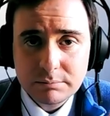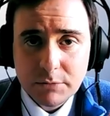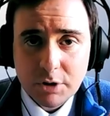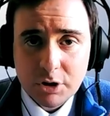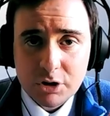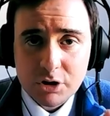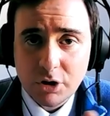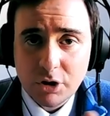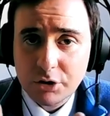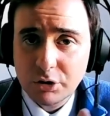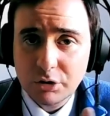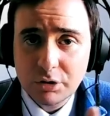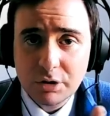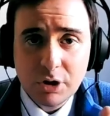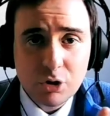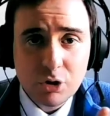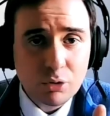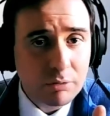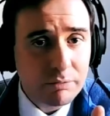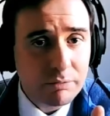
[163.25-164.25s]
It's not an
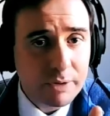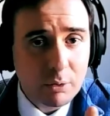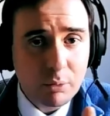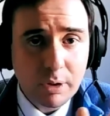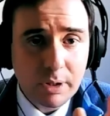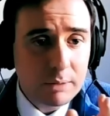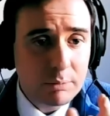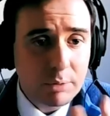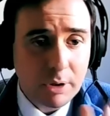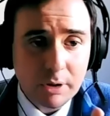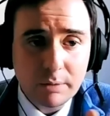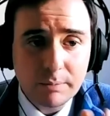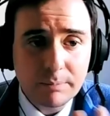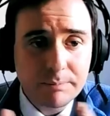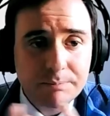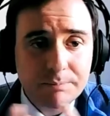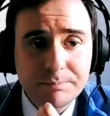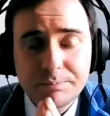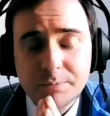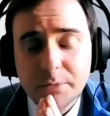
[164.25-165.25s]
issue of equilibrium.
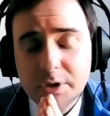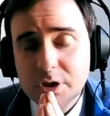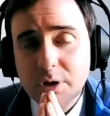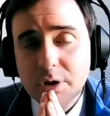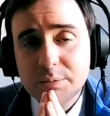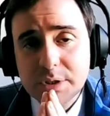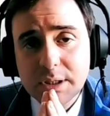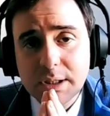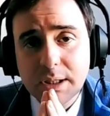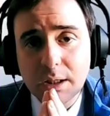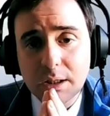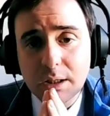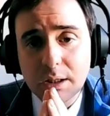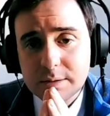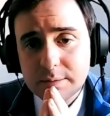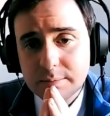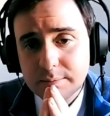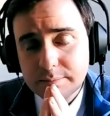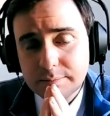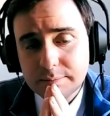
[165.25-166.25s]
It's something
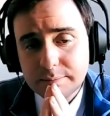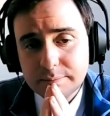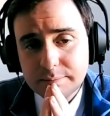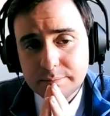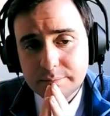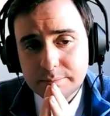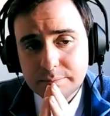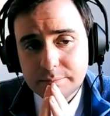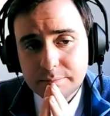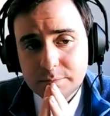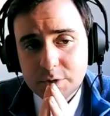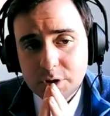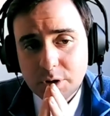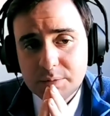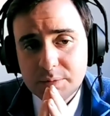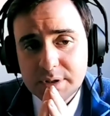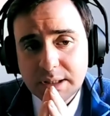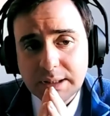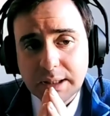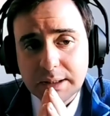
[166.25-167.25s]
else.
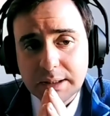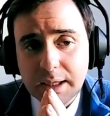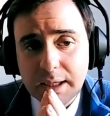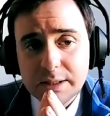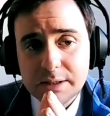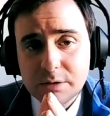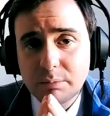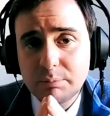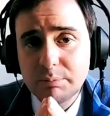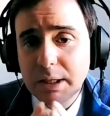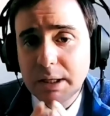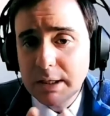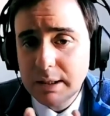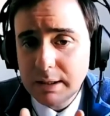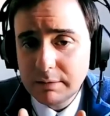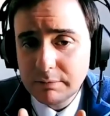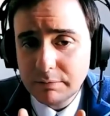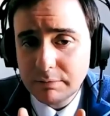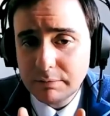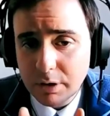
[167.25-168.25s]
Something that as a
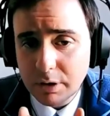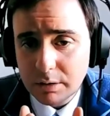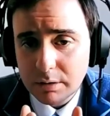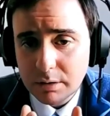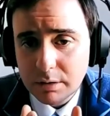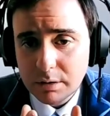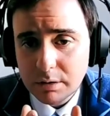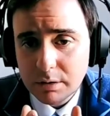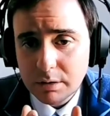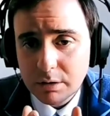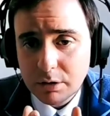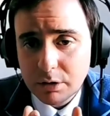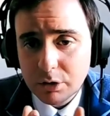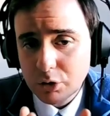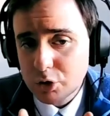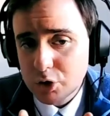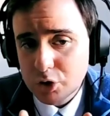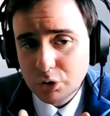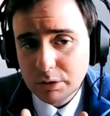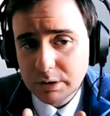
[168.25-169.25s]
believer, you
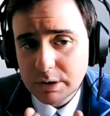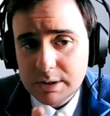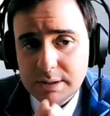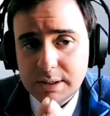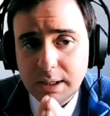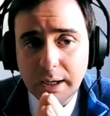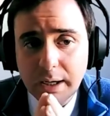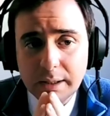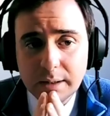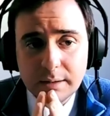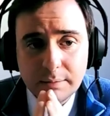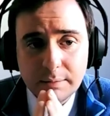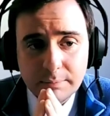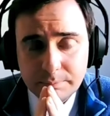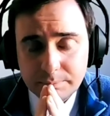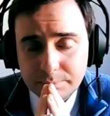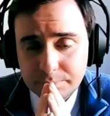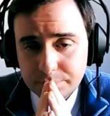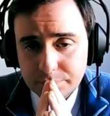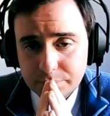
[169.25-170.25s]
should decide.
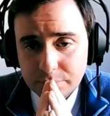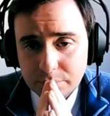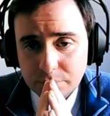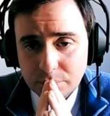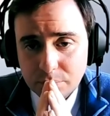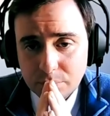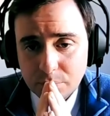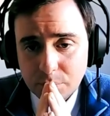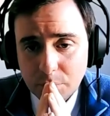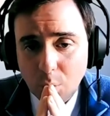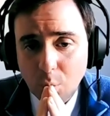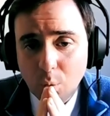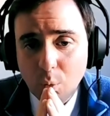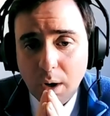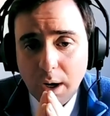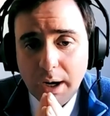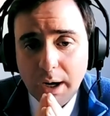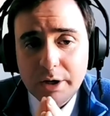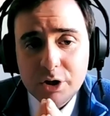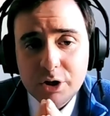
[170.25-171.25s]

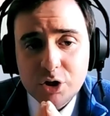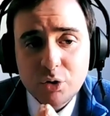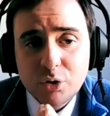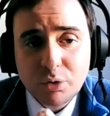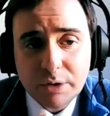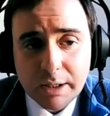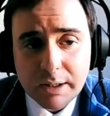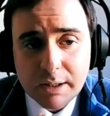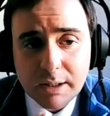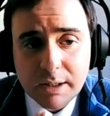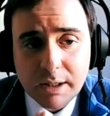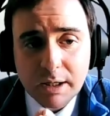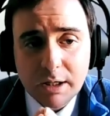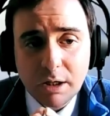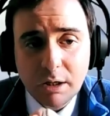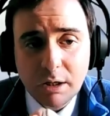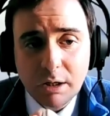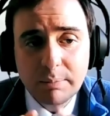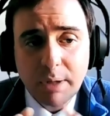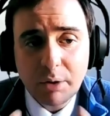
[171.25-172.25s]
Why should I care
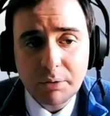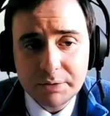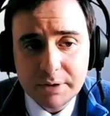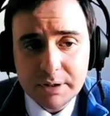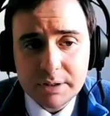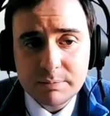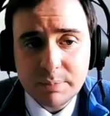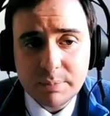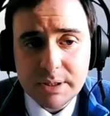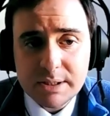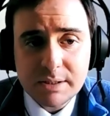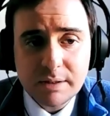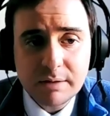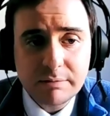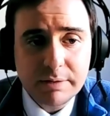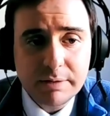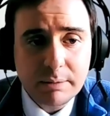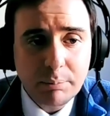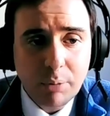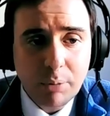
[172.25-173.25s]
about this
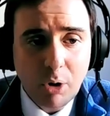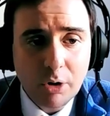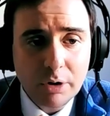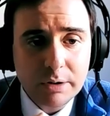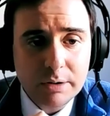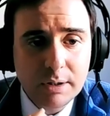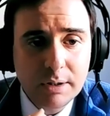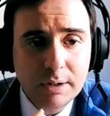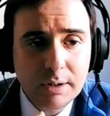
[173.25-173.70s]
specific point?